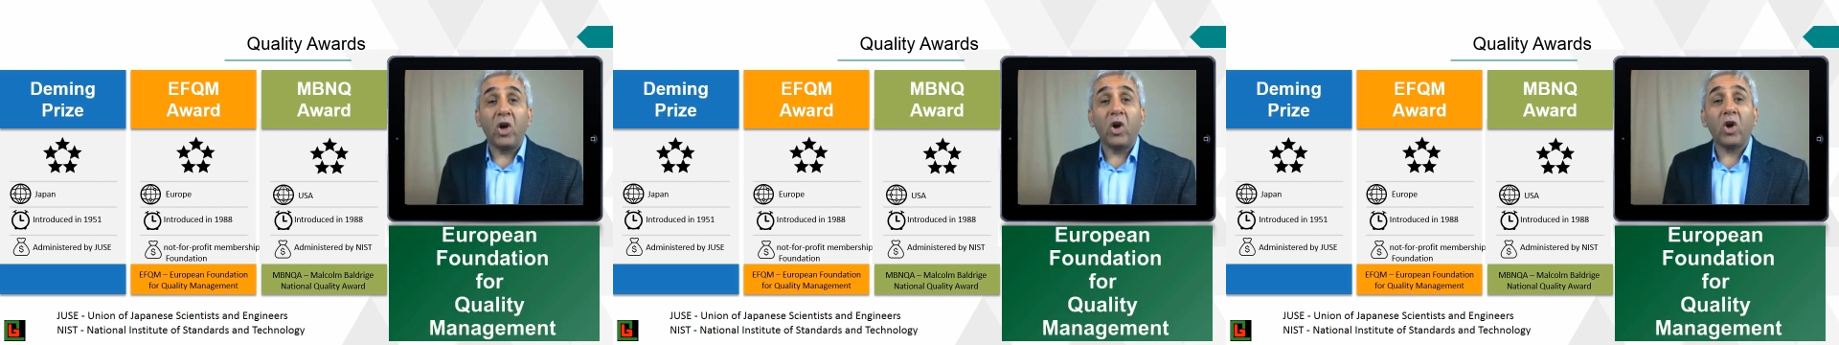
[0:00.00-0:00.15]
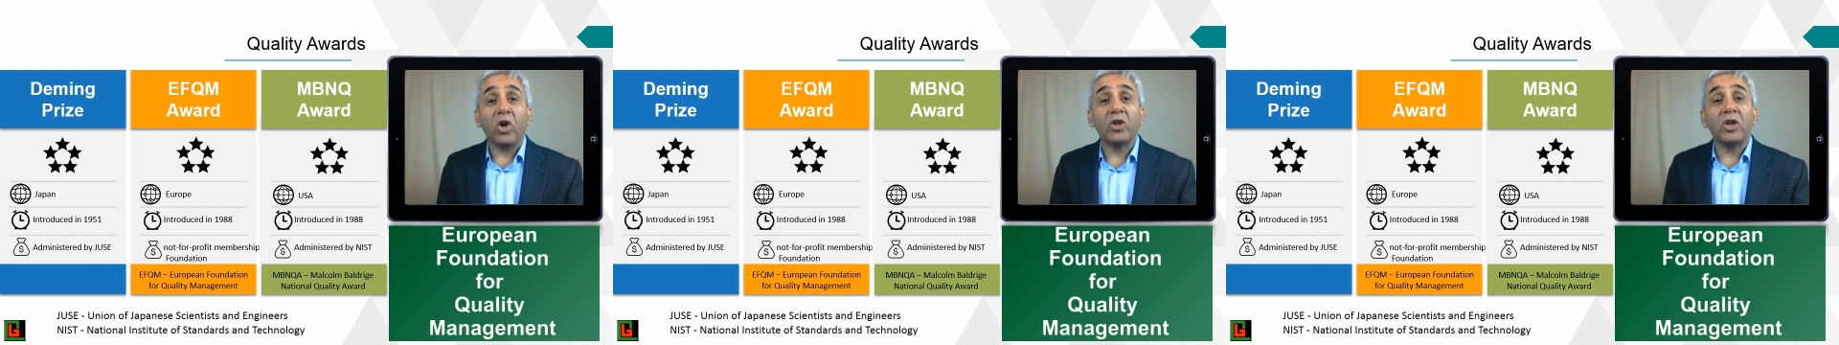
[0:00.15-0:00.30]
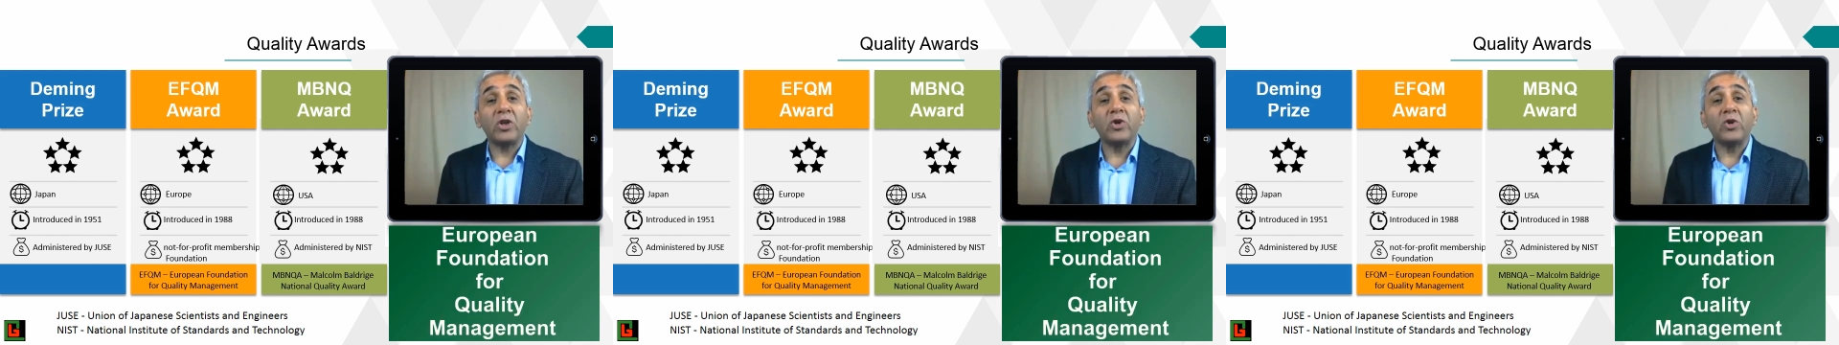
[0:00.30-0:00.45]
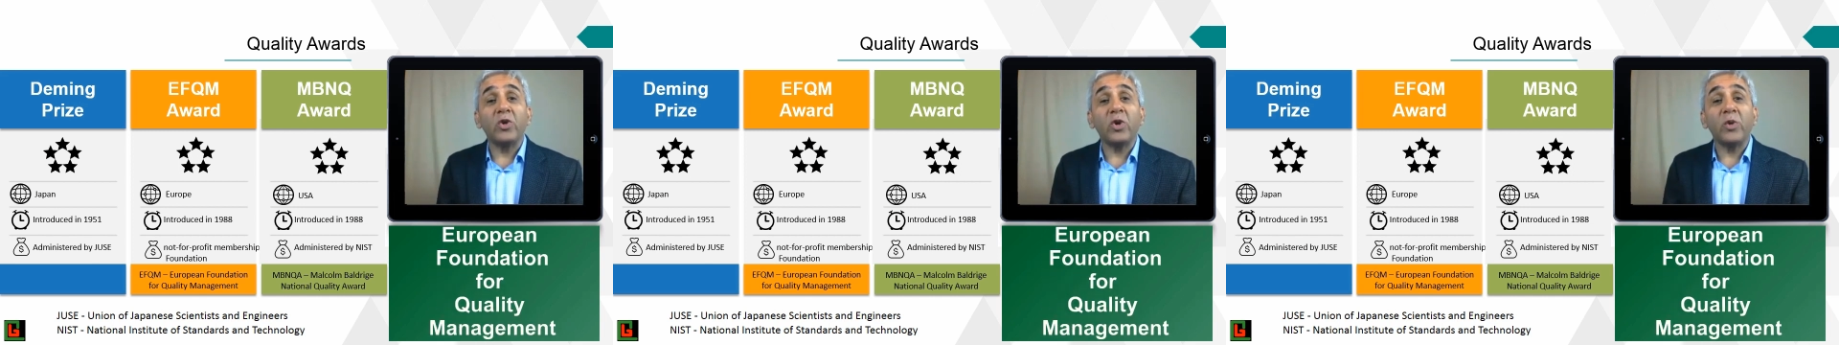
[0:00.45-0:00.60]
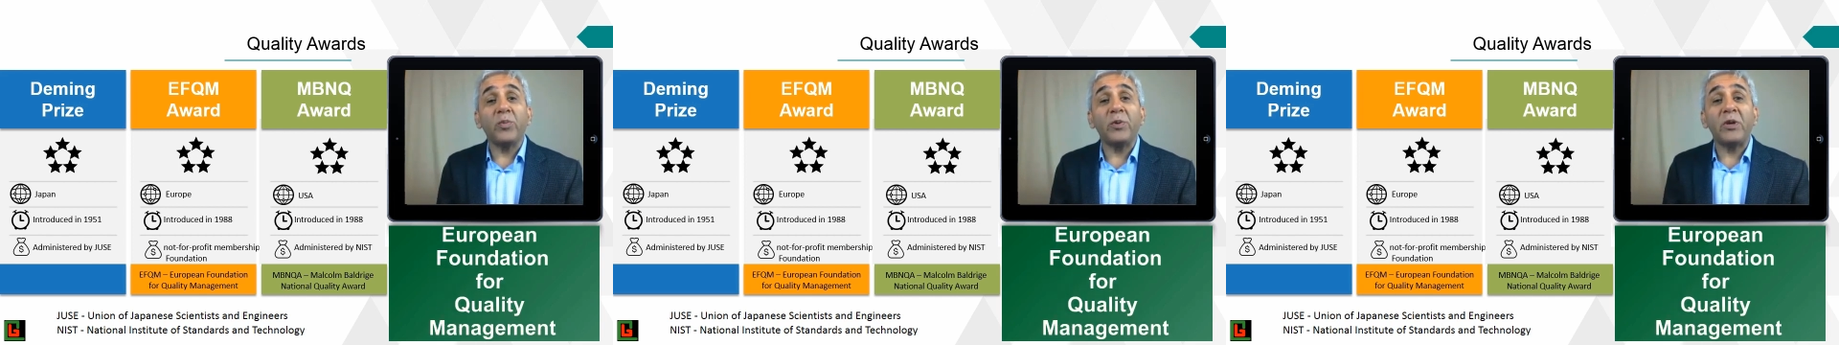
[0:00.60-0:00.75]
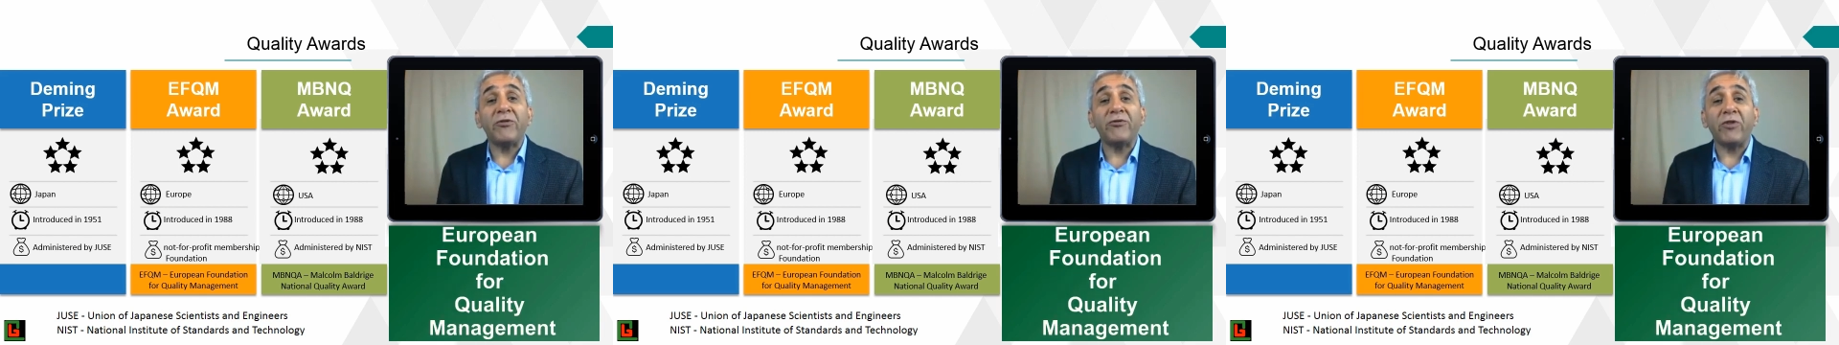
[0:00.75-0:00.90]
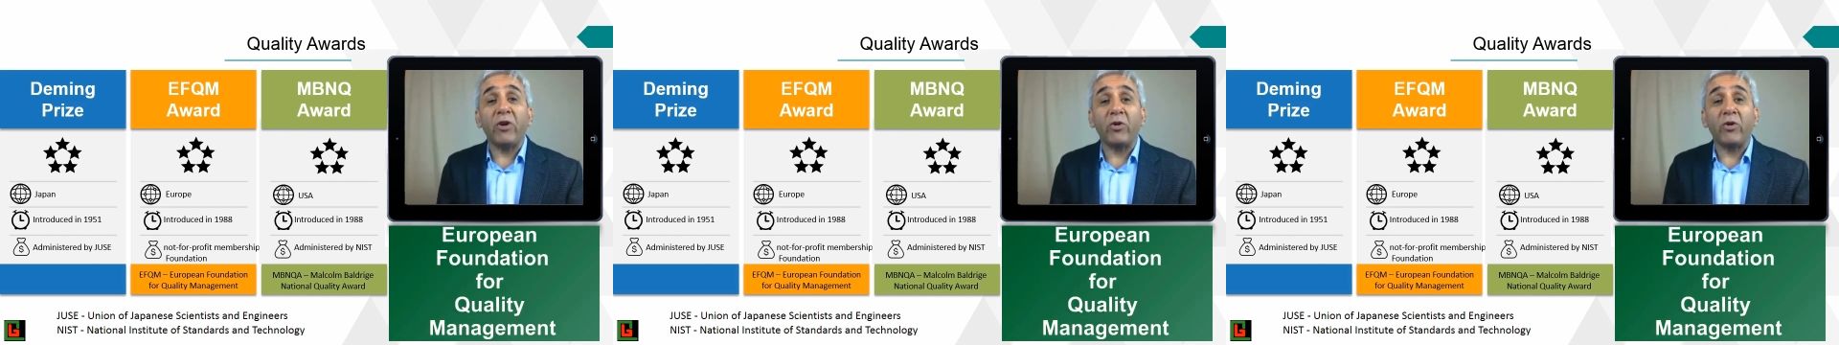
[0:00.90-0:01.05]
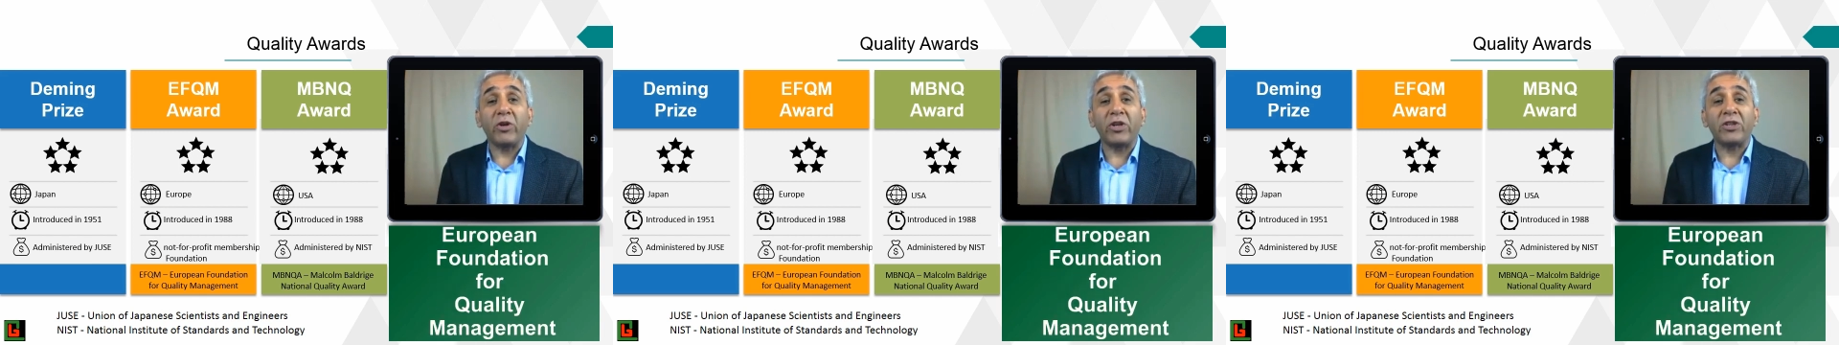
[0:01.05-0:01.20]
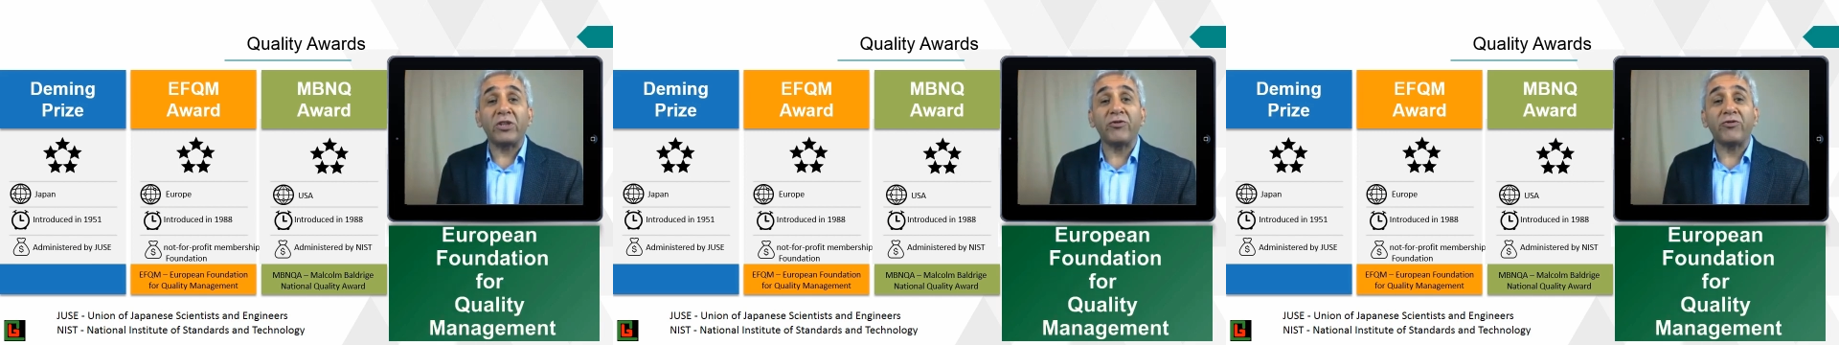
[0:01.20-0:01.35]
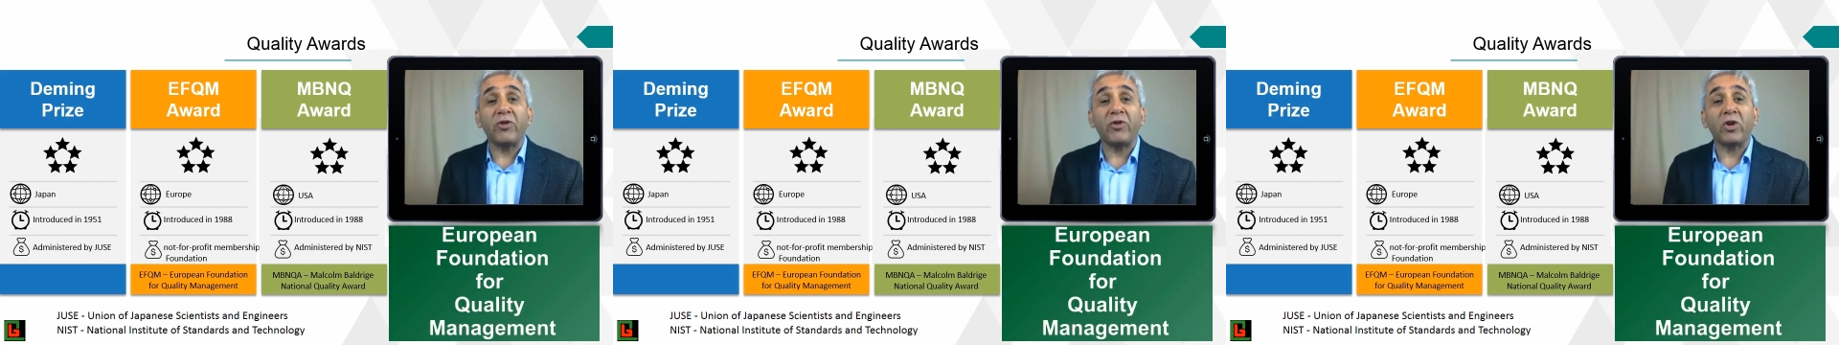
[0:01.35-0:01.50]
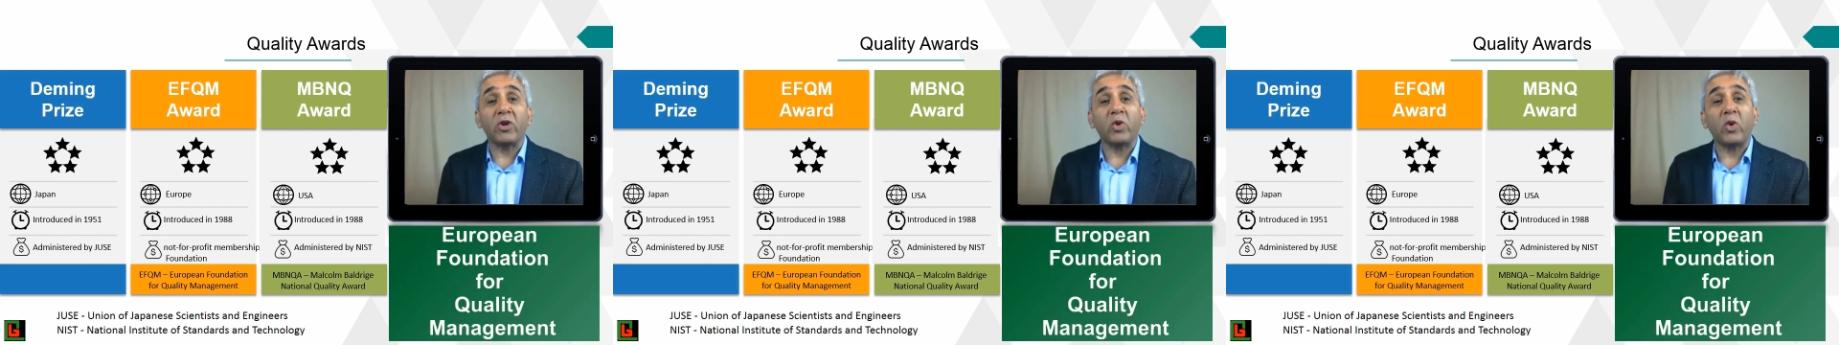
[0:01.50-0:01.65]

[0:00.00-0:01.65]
or the European Foundation for